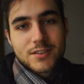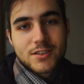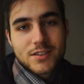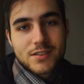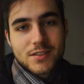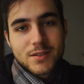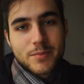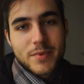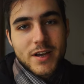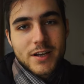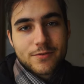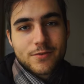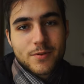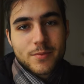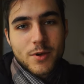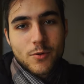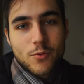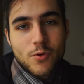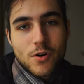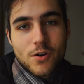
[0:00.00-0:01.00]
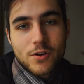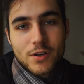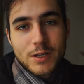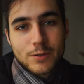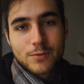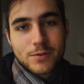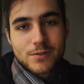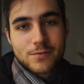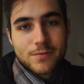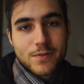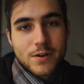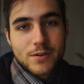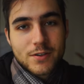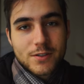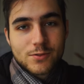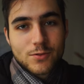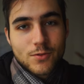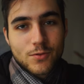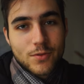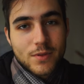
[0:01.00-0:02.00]
just come back from the walk, it was very
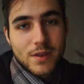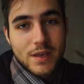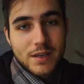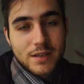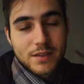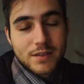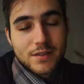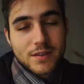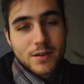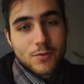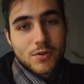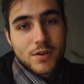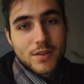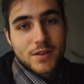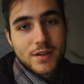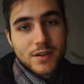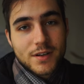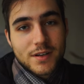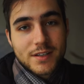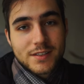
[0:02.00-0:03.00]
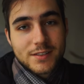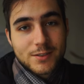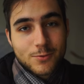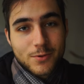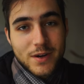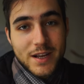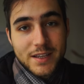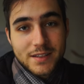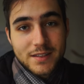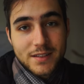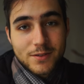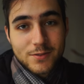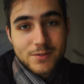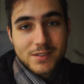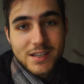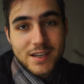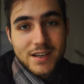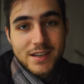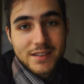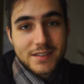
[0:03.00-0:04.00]
soothing, the weather is great
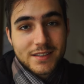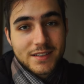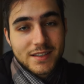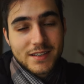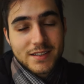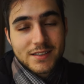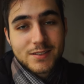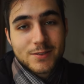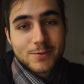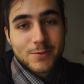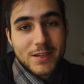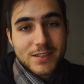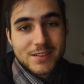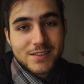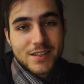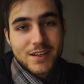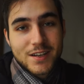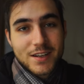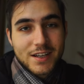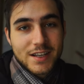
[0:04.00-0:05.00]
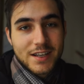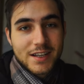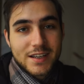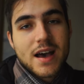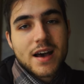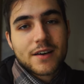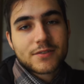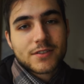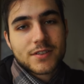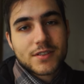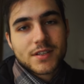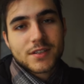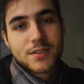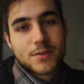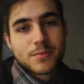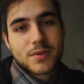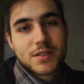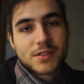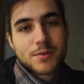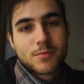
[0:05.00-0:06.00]
outside, it's quite sunny. After such a
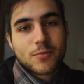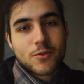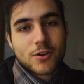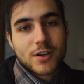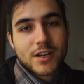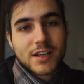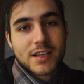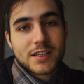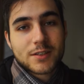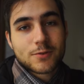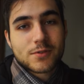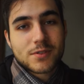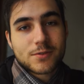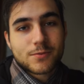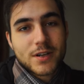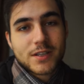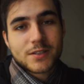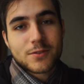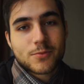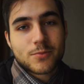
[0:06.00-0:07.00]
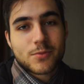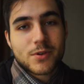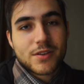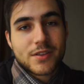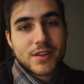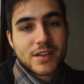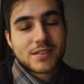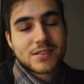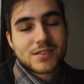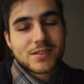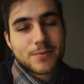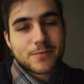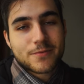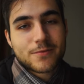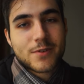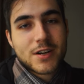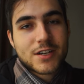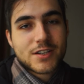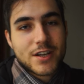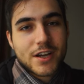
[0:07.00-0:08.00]
busy morning it was great to breathe in some
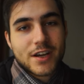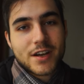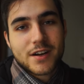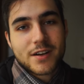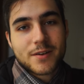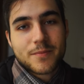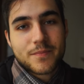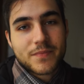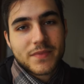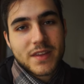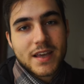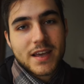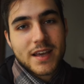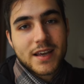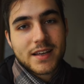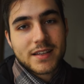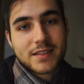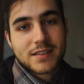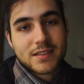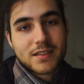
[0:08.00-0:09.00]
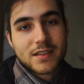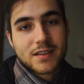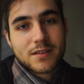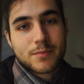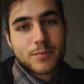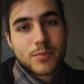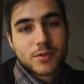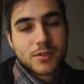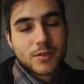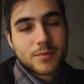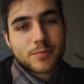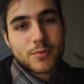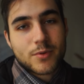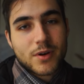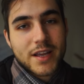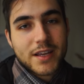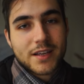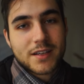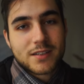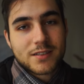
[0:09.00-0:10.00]
fresh air and uh, put a
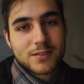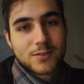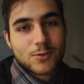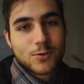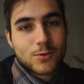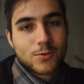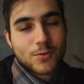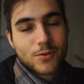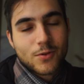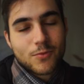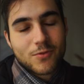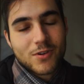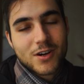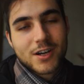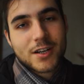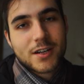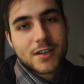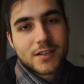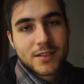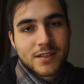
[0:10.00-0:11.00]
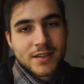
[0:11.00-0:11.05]
break to the work